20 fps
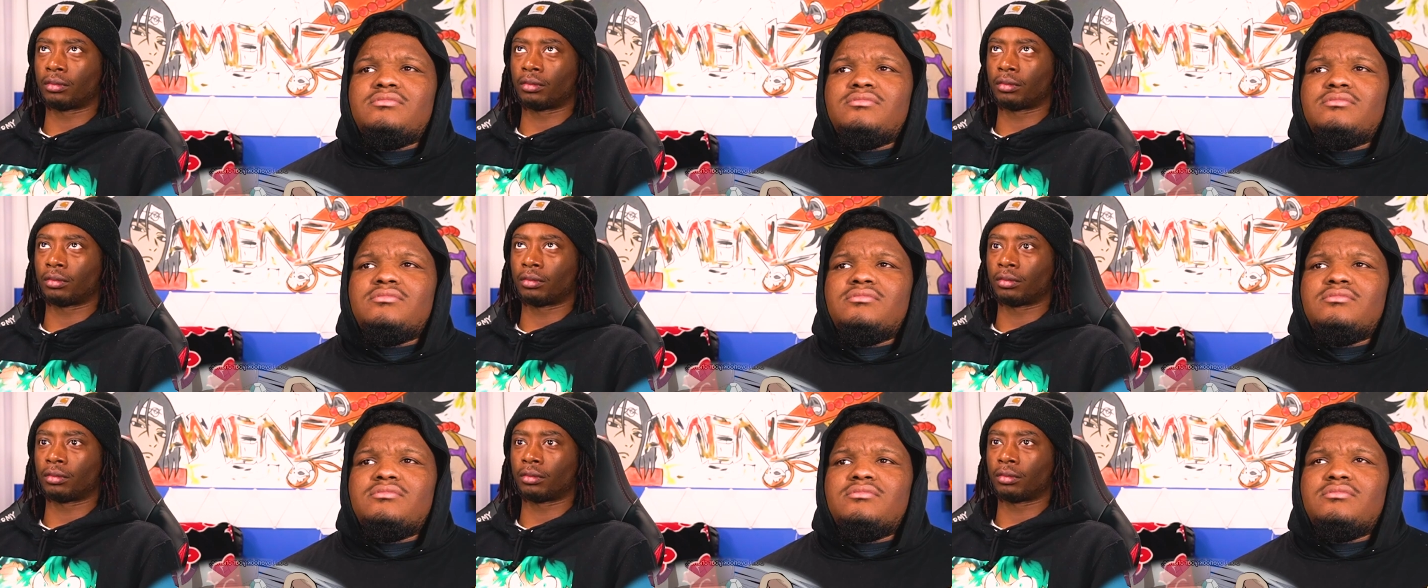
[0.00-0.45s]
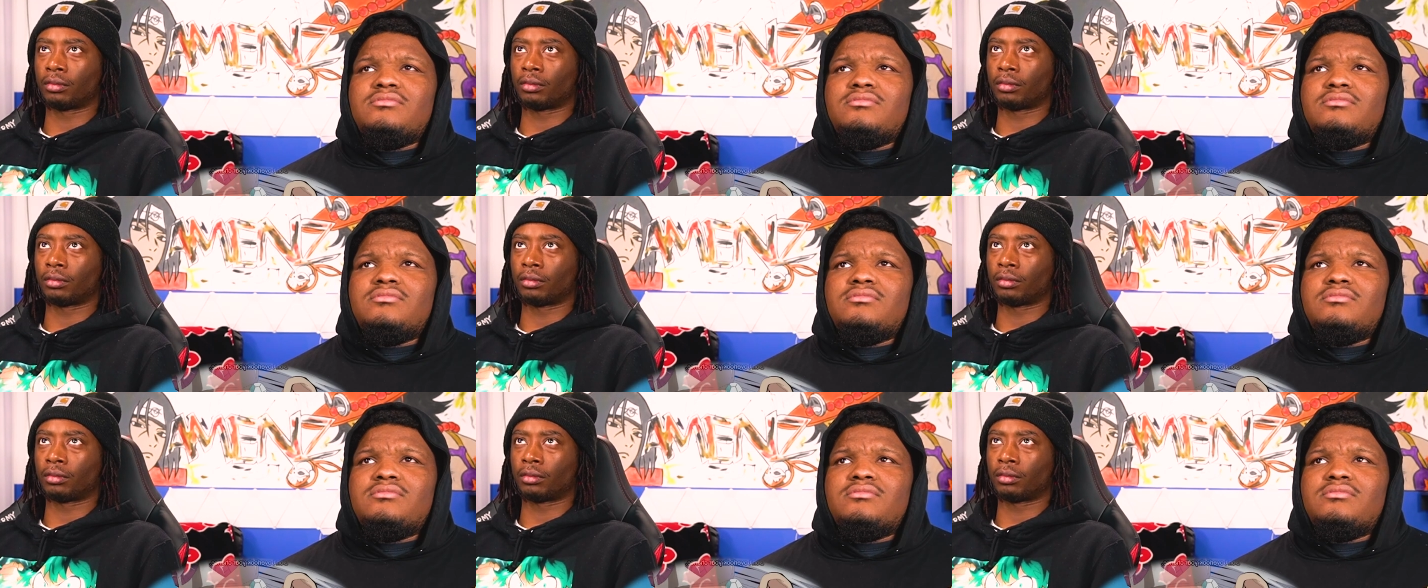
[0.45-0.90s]

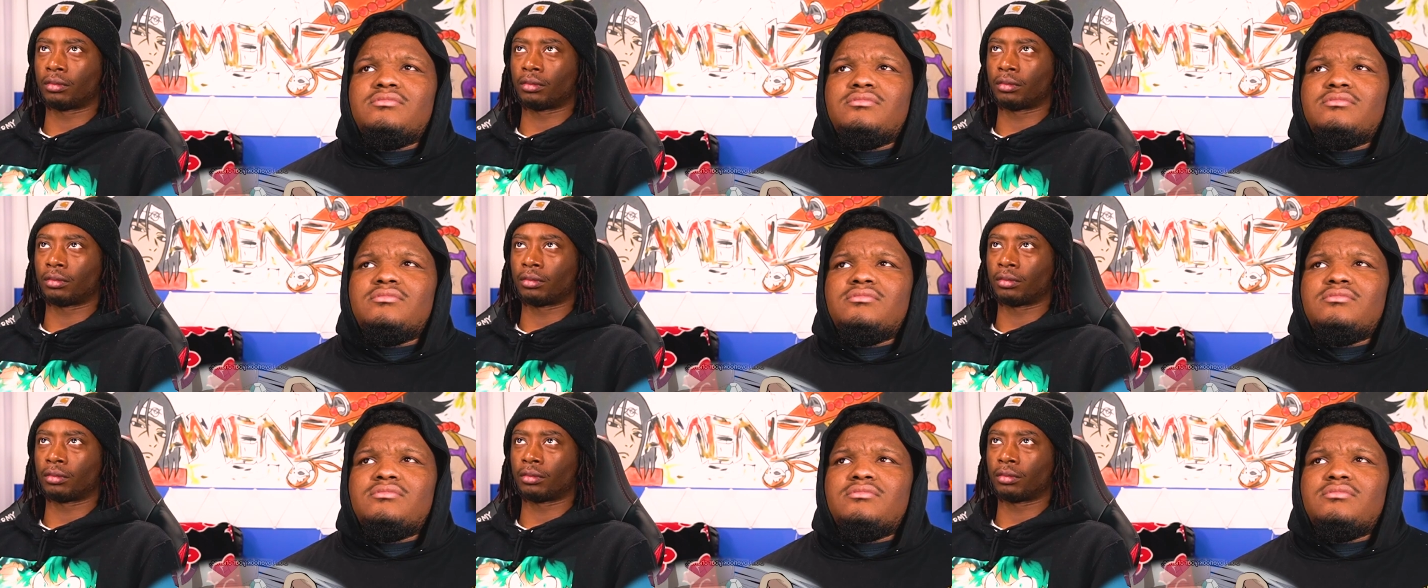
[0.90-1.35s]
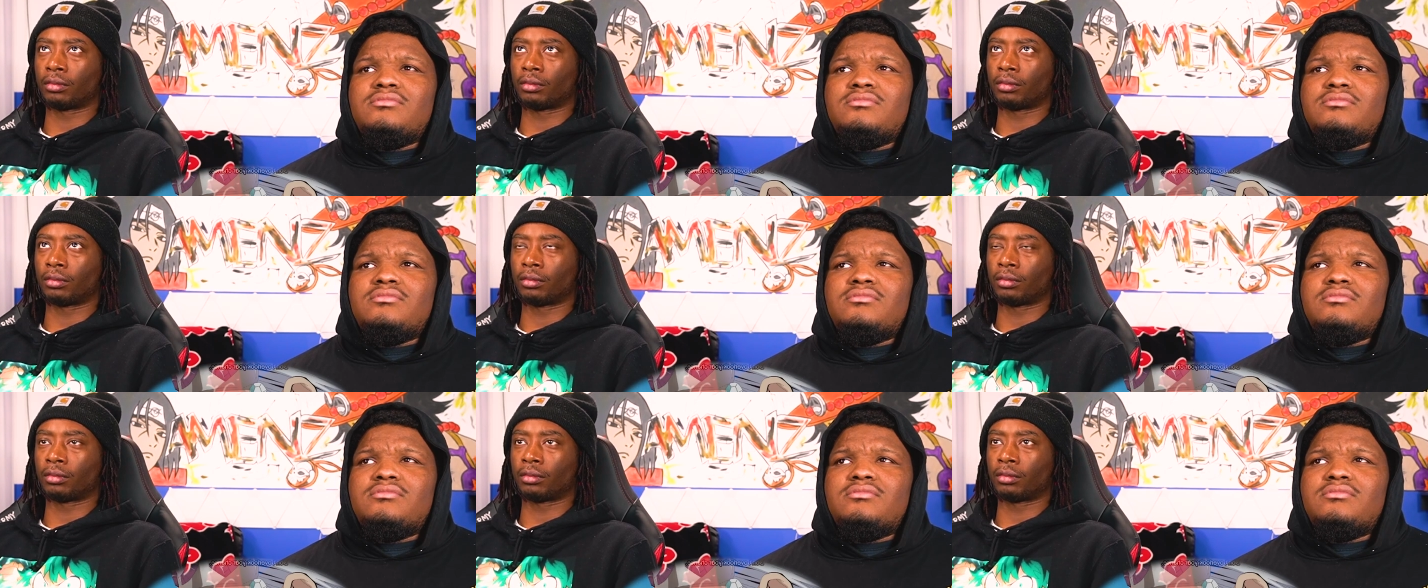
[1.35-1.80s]

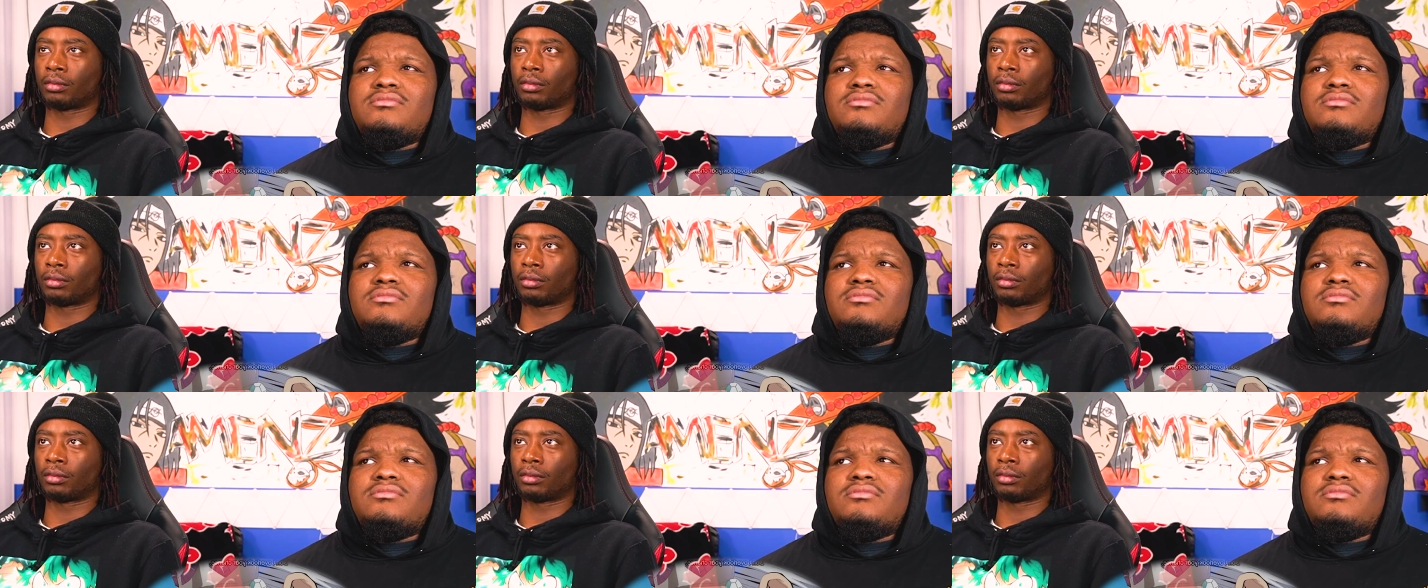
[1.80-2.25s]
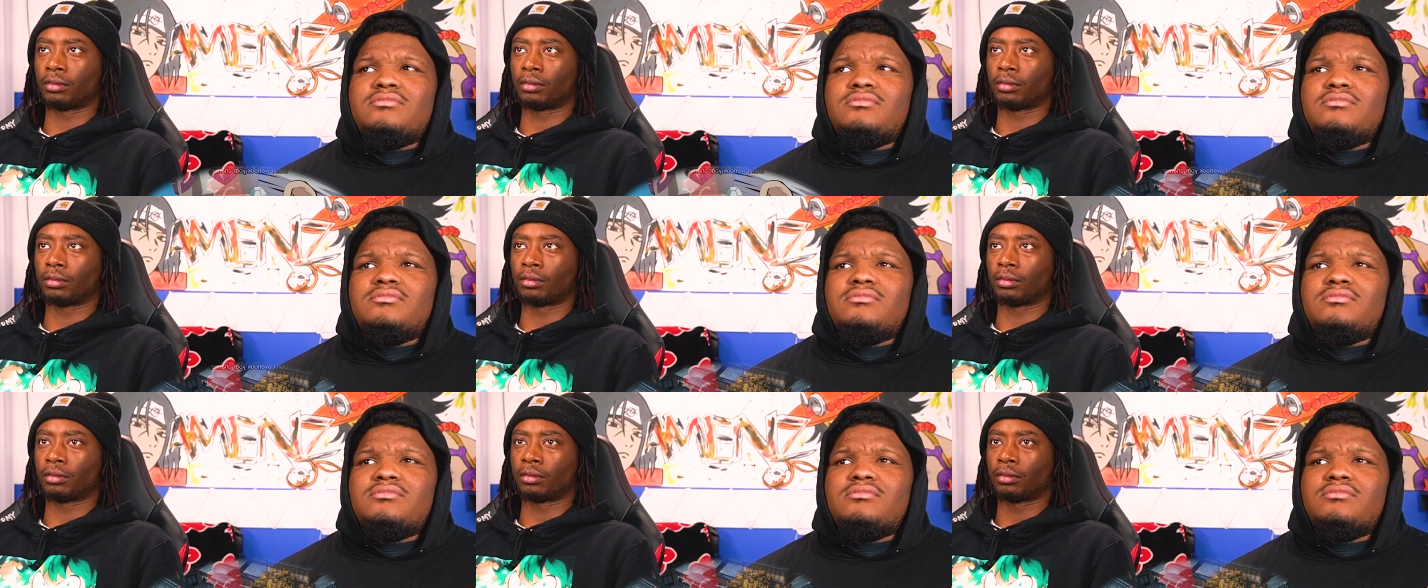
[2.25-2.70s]

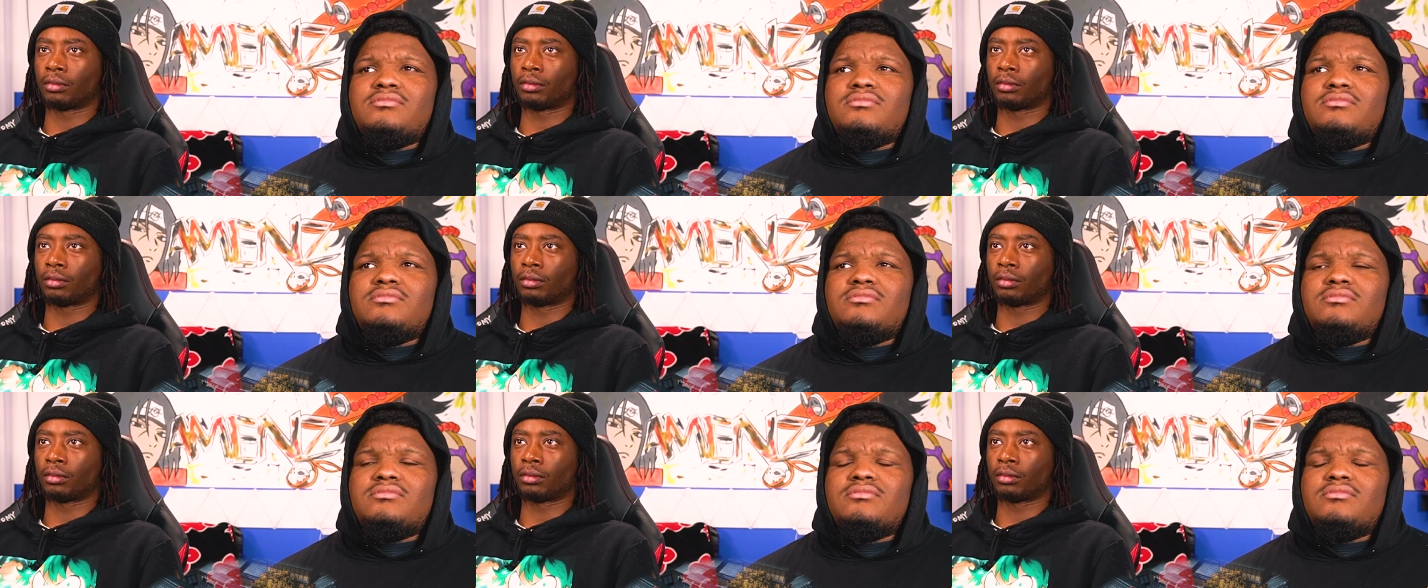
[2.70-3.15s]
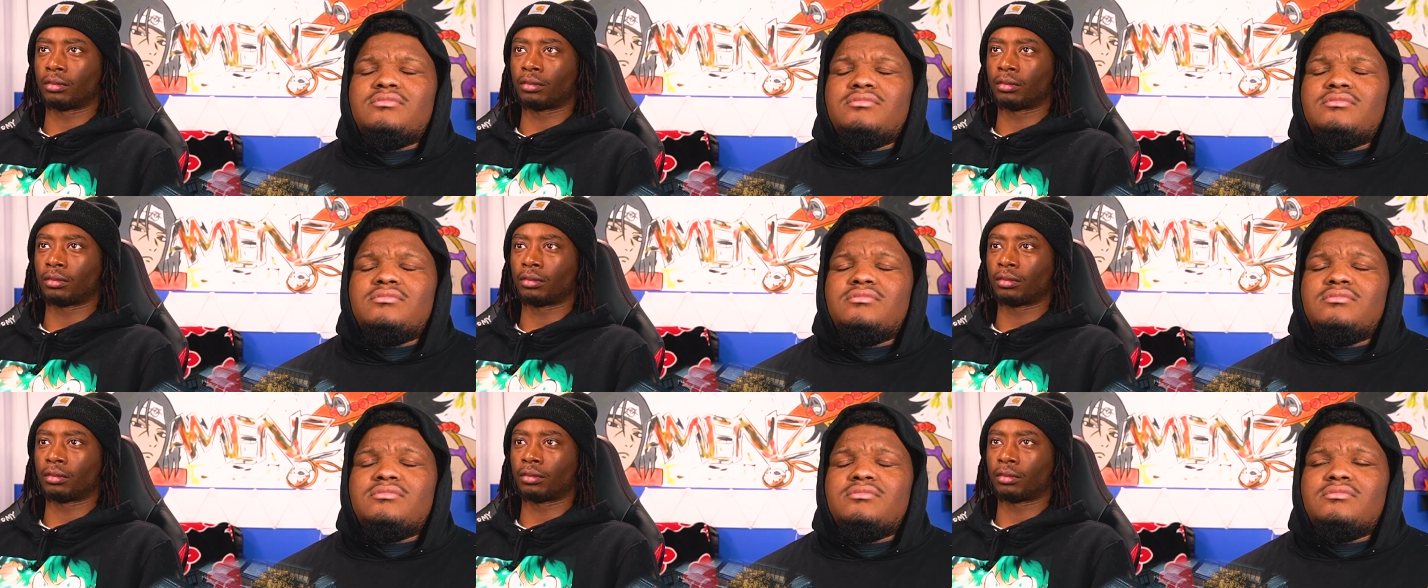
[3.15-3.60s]

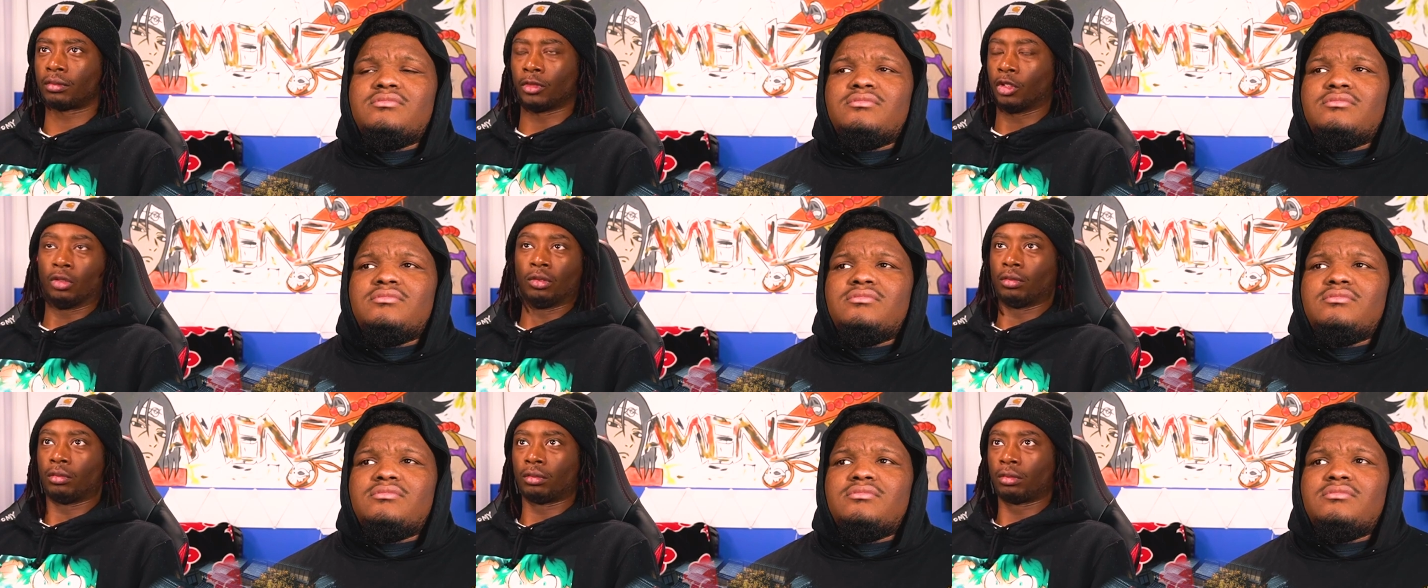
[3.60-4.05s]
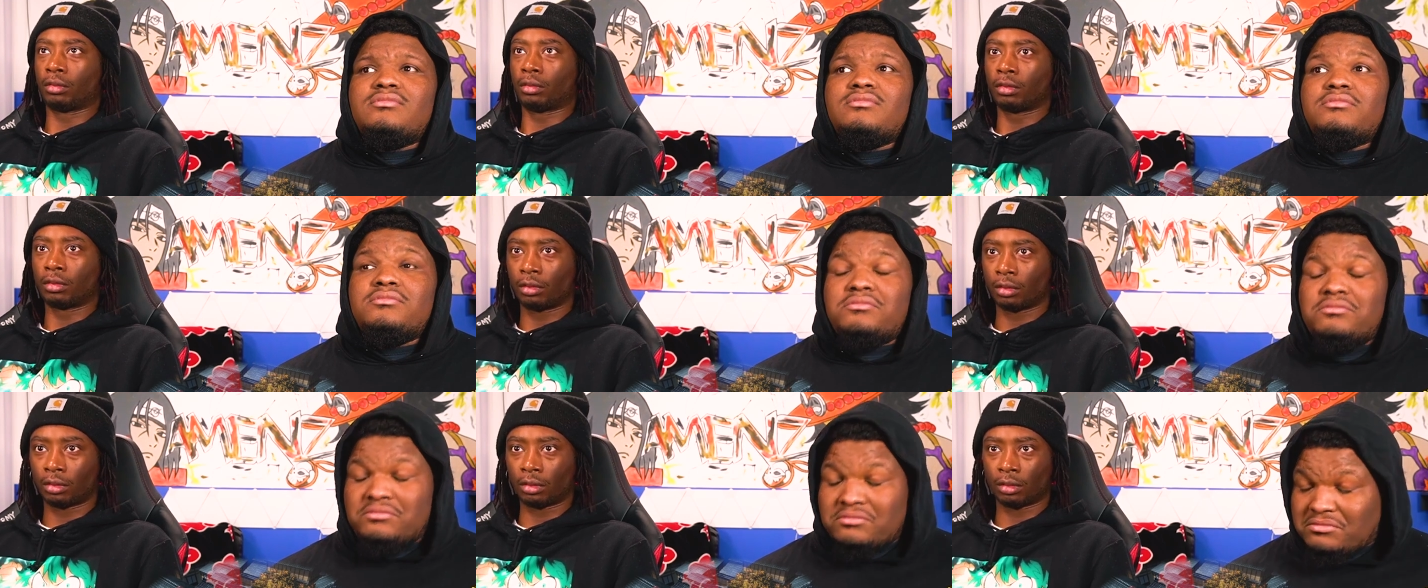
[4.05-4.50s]
[no speech]